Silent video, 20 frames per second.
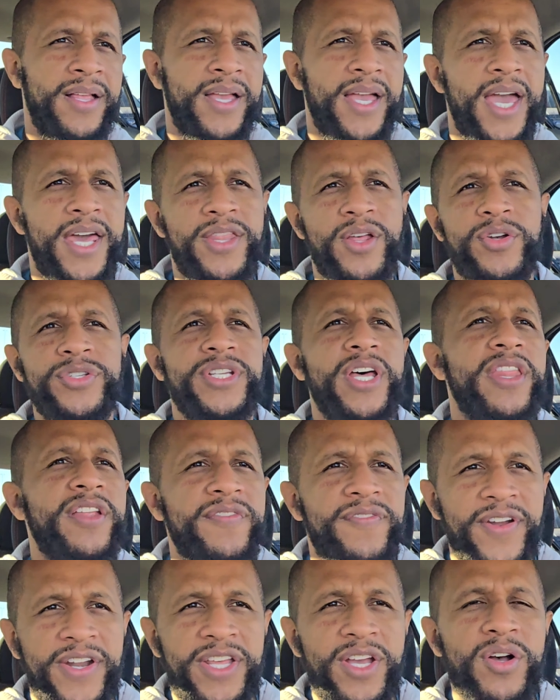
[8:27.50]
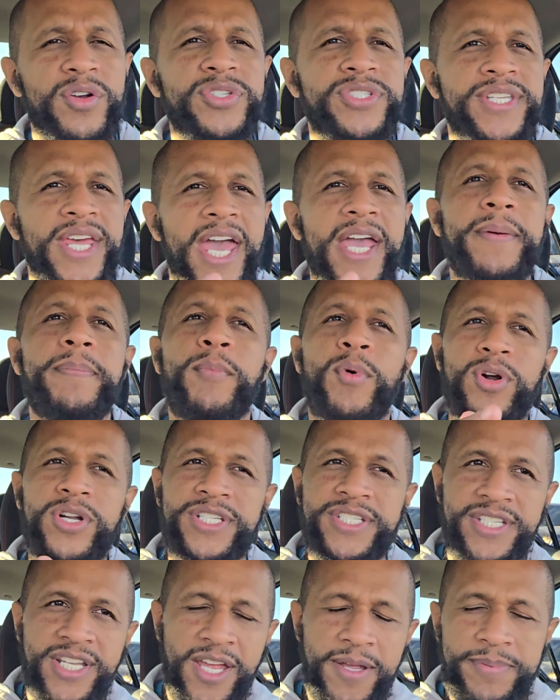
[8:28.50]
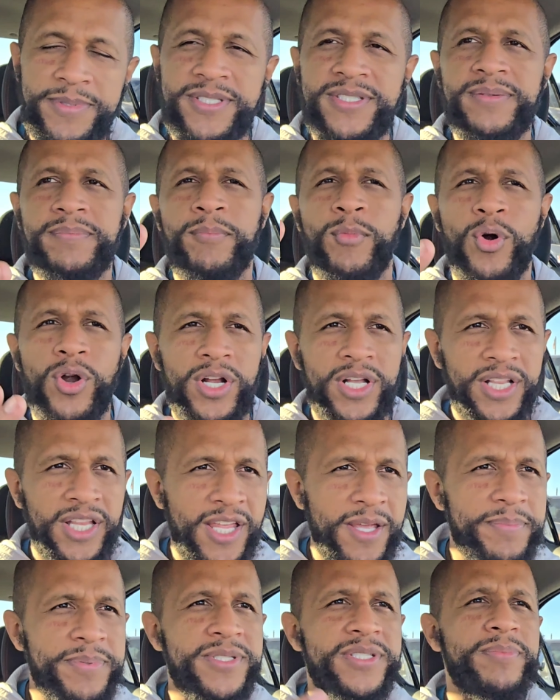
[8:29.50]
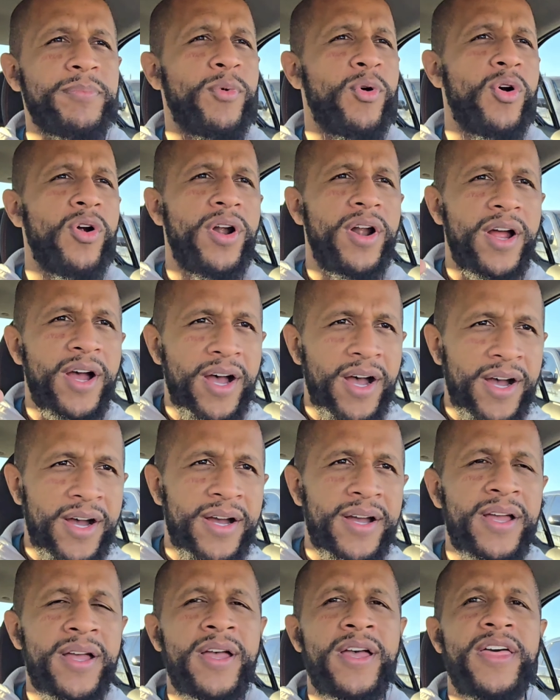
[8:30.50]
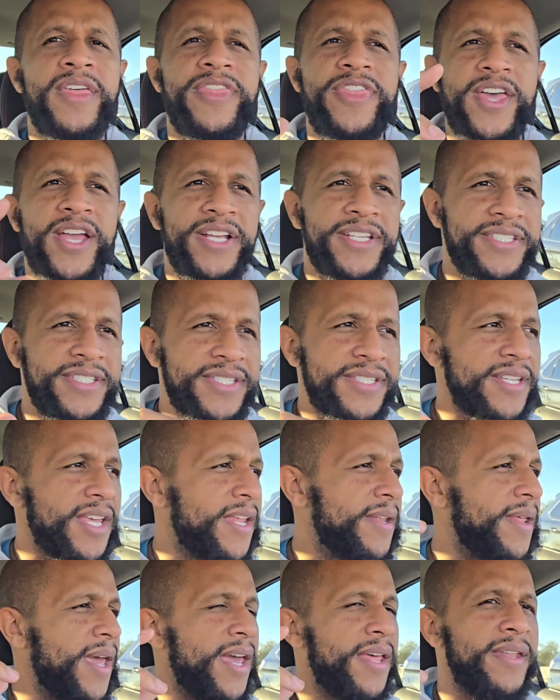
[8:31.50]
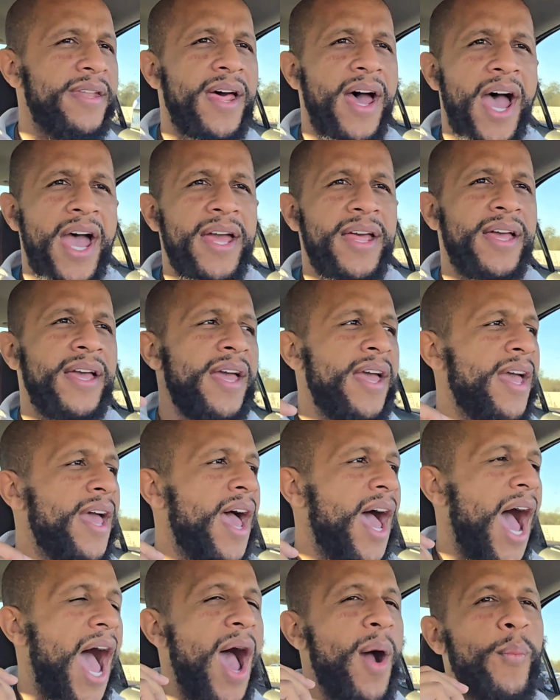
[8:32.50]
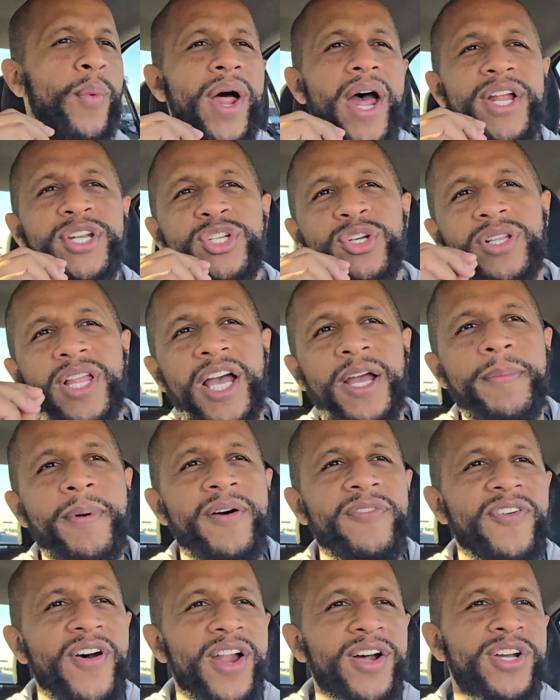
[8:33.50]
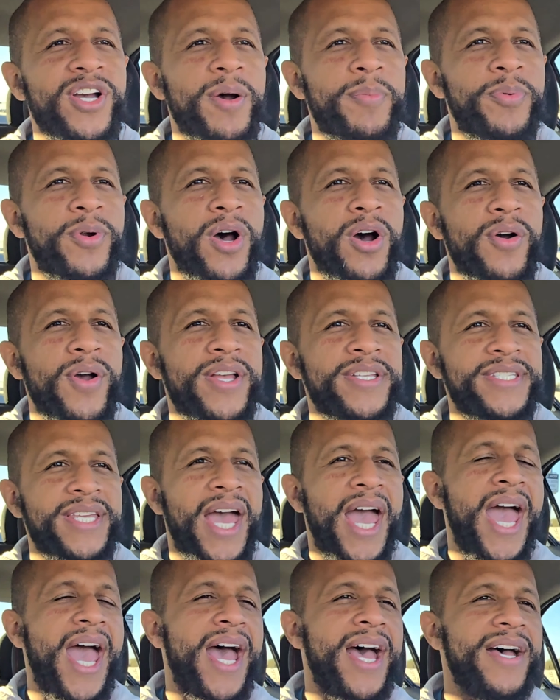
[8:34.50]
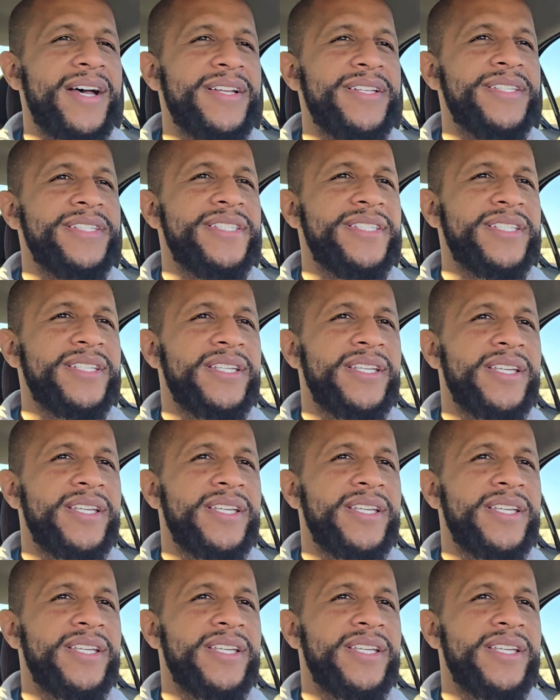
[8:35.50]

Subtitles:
And those other videos take more snips, more clips, more things. And what I do like about Final Cut Pro is it has